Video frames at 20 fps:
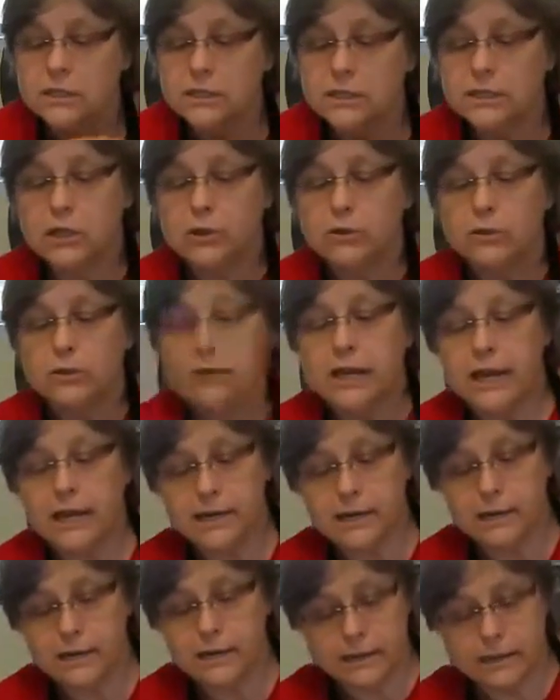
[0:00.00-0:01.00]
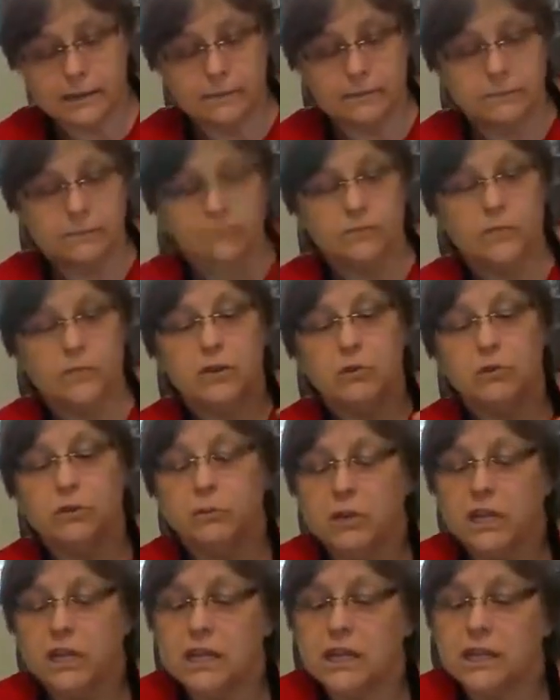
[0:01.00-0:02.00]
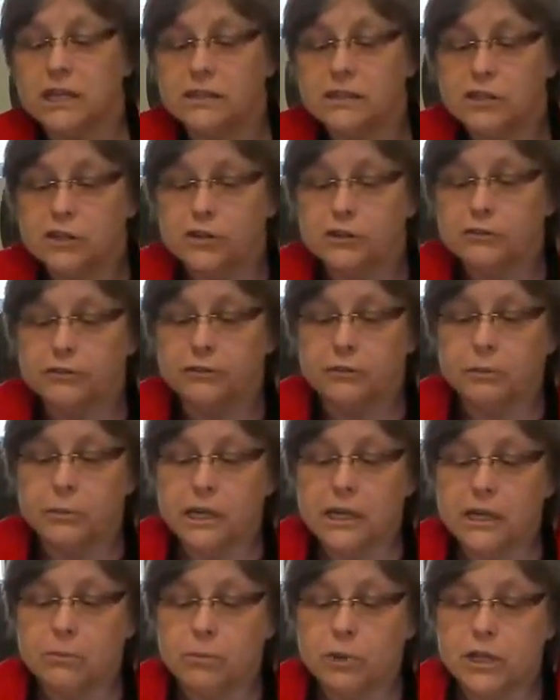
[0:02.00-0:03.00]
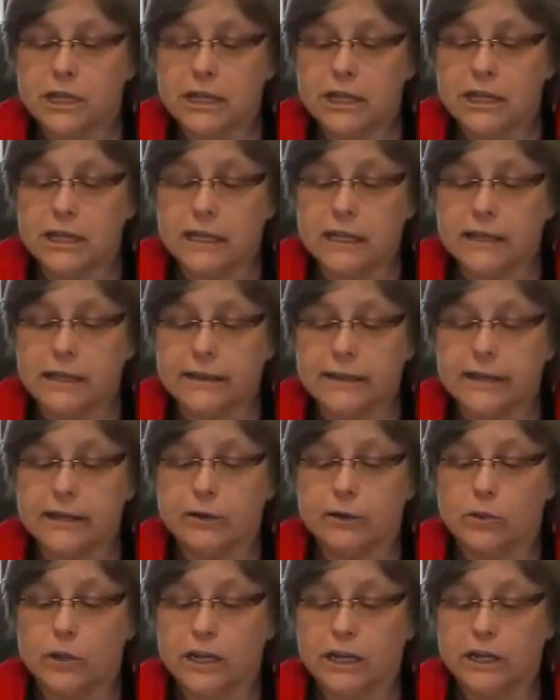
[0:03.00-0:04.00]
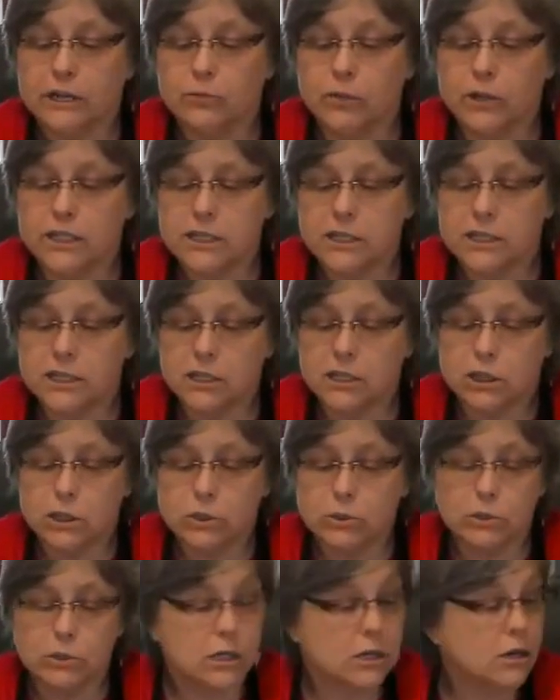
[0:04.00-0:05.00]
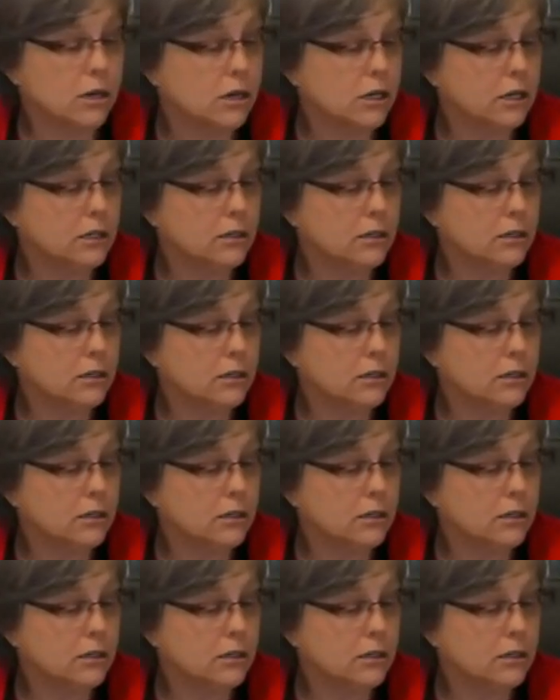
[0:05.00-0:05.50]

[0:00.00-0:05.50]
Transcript: so that it would be easier for me to put it in there when I went to glue it on.